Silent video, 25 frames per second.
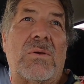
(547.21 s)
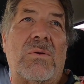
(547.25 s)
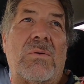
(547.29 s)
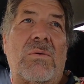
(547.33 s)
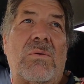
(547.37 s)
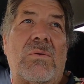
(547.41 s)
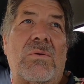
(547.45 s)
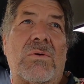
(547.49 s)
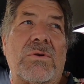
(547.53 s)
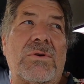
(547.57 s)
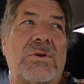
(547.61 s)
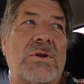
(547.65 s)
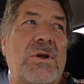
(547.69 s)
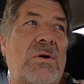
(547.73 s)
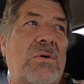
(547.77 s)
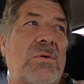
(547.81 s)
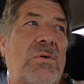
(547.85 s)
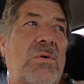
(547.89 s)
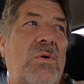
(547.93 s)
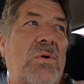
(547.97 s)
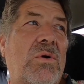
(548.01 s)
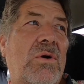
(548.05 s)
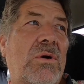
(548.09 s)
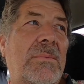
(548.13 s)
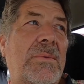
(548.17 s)
or no
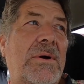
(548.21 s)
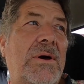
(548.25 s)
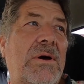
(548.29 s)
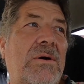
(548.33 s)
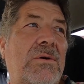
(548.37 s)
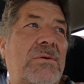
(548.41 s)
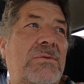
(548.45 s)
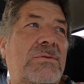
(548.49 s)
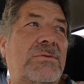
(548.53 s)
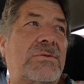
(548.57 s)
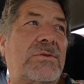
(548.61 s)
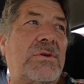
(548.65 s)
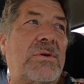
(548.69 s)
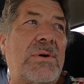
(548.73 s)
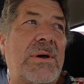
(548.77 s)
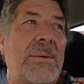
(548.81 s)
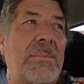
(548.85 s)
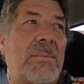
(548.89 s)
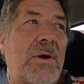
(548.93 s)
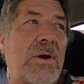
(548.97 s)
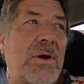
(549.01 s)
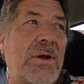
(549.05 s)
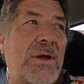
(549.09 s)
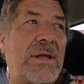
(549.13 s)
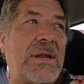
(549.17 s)
hormones, no
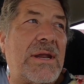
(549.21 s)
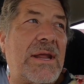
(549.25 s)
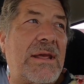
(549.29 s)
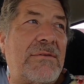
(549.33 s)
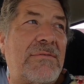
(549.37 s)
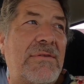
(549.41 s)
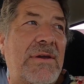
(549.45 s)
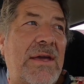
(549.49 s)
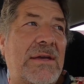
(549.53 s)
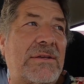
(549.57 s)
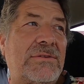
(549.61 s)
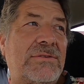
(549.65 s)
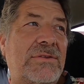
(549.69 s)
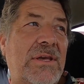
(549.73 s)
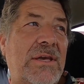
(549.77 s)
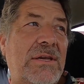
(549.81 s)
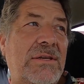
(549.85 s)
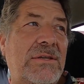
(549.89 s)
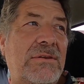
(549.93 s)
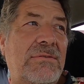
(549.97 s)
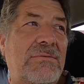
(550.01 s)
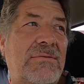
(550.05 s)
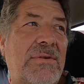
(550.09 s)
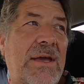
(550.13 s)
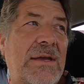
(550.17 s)
mRNA
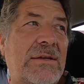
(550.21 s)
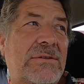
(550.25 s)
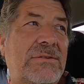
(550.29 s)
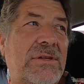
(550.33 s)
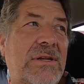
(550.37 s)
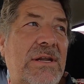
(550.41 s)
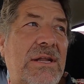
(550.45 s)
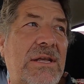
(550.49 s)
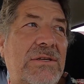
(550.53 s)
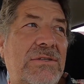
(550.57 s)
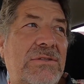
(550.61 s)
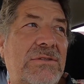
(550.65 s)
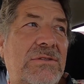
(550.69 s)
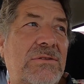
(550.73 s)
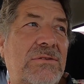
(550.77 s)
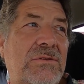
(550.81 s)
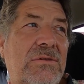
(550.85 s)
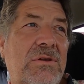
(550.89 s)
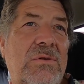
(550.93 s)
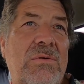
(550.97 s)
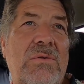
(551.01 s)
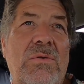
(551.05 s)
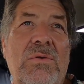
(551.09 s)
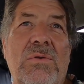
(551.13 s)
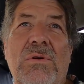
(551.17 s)
vaccinations,
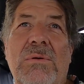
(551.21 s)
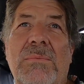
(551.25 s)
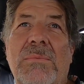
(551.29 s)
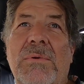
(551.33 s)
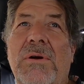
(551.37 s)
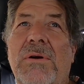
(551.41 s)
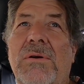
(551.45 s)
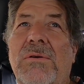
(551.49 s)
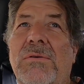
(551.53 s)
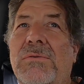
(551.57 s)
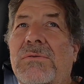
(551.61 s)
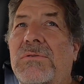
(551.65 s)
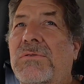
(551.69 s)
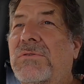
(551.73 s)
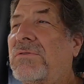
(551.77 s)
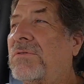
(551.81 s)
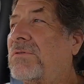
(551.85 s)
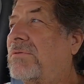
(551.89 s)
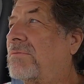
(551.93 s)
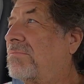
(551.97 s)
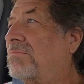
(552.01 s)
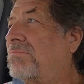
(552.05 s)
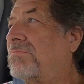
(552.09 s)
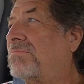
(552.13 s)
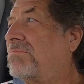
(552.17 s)
no
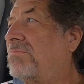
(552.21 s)
hormones.